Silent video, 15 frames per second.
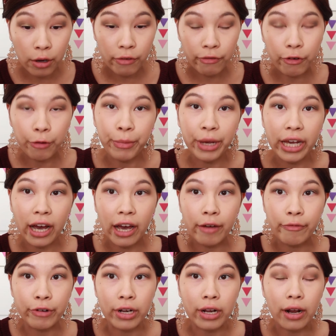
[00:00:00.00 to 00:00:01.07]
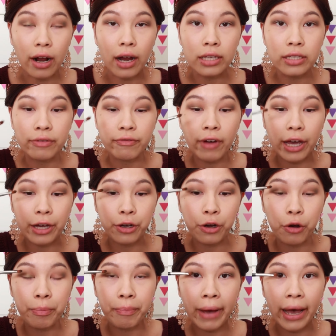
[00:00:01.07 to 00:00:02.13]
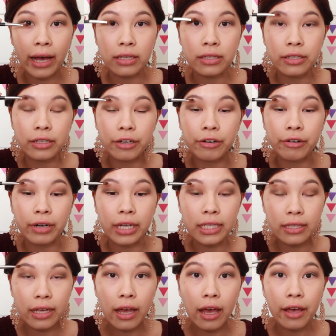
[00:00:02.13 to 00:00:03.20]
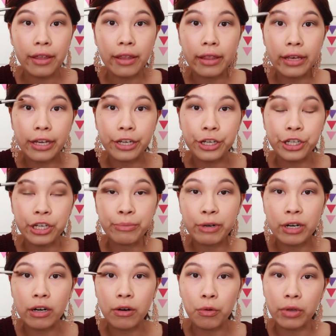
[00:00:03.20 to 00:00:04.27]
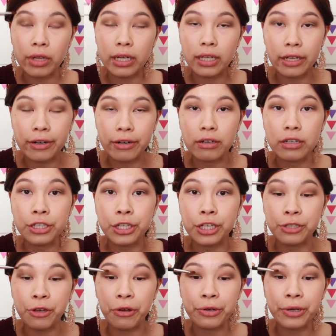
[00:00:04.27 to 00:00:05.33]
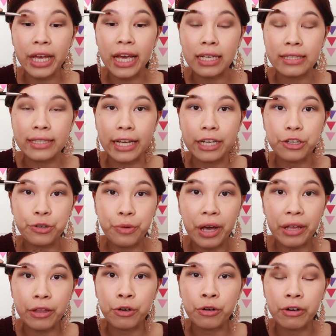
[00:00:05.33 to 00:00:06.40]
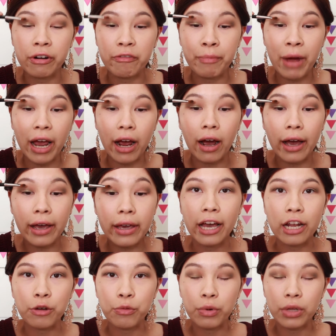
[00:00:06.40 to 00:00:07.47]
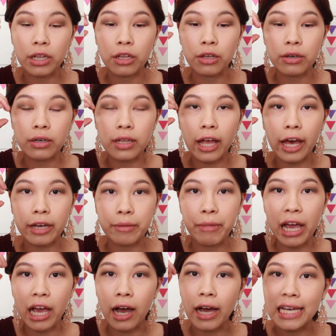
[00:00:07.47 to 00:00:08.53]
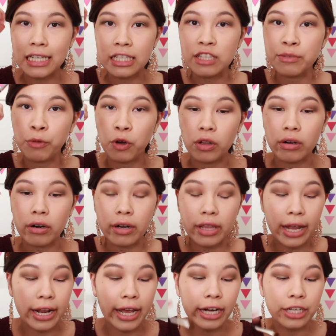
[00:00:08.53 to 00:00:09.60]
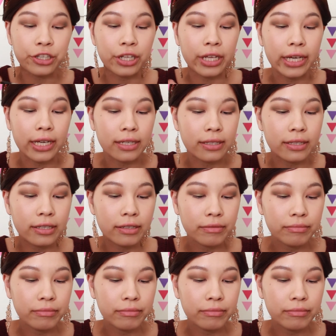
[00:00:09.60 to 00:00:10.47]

For me, I have hooded eyes. If I go past the crease, the shimmer or the glitter is just going to accentuate the hood of my eye and it will look like my eye is smaller than it actually is.